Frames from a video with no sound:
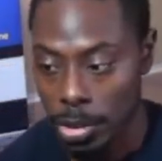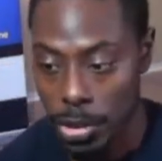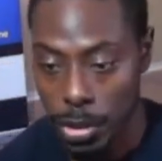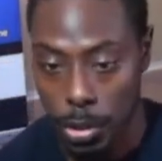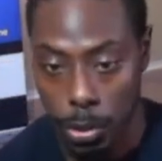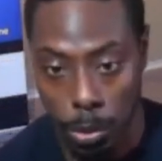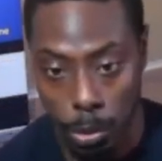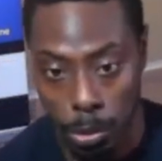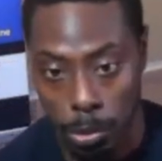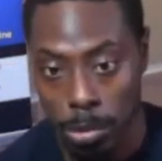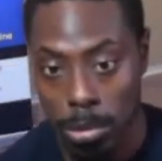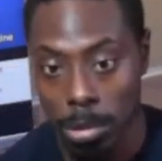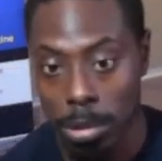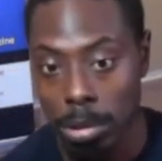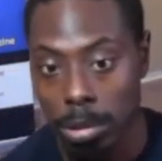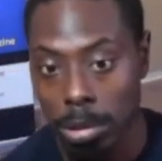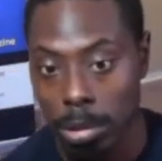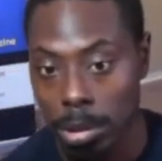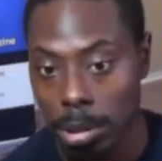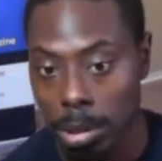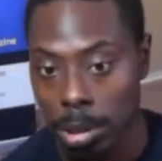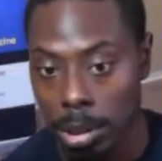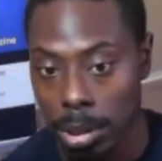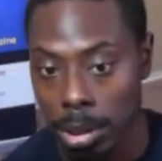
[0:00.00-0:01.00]
2
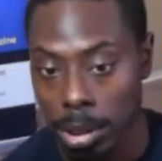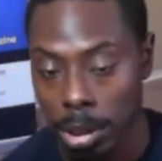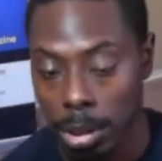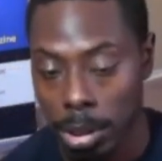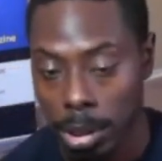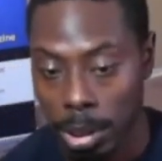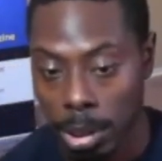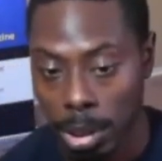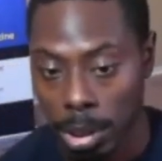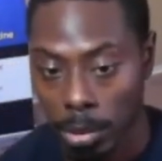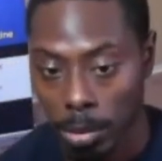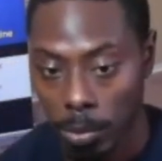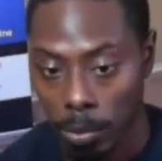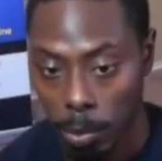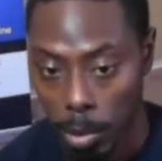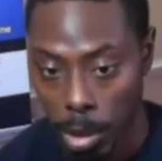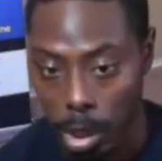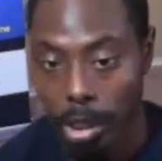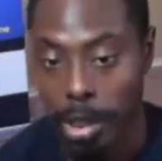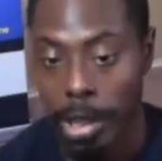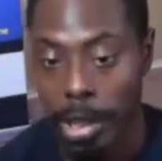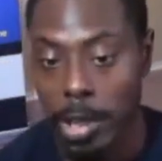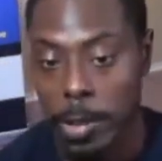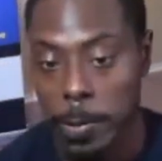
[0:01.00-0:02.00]

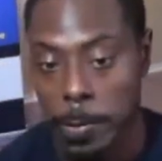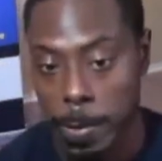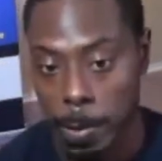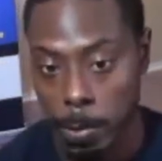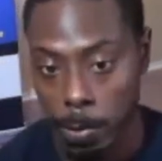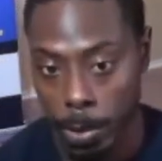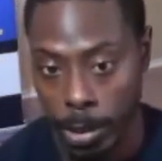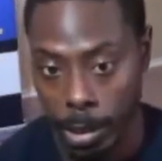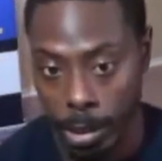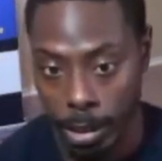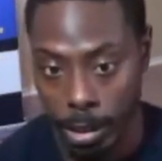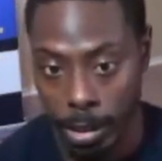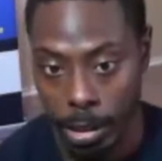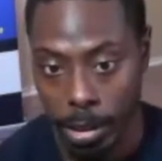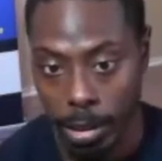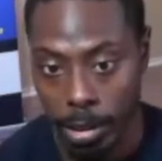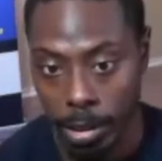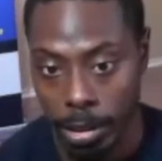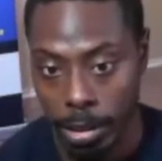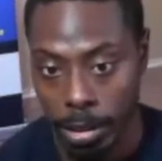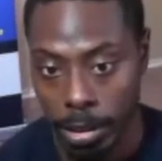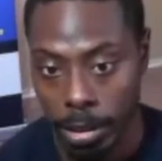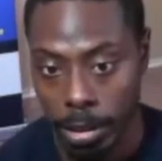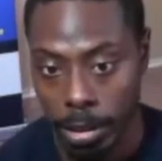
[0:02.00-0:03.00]
workouts per week,